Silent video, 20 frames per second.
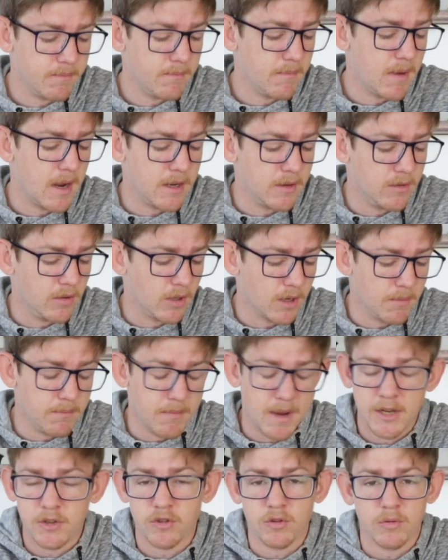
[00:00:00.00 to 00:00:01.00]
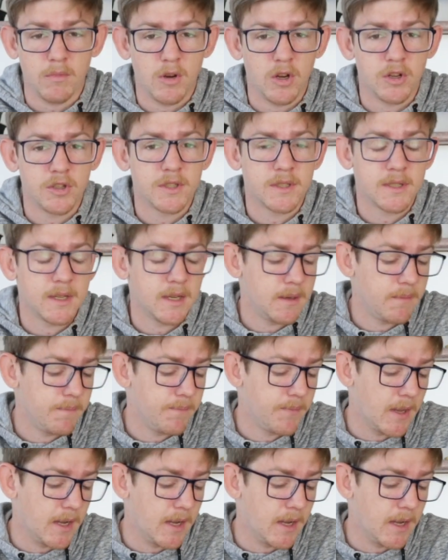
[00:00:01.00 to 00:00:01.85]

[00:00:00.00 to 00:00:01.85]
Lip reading: like a major emergency,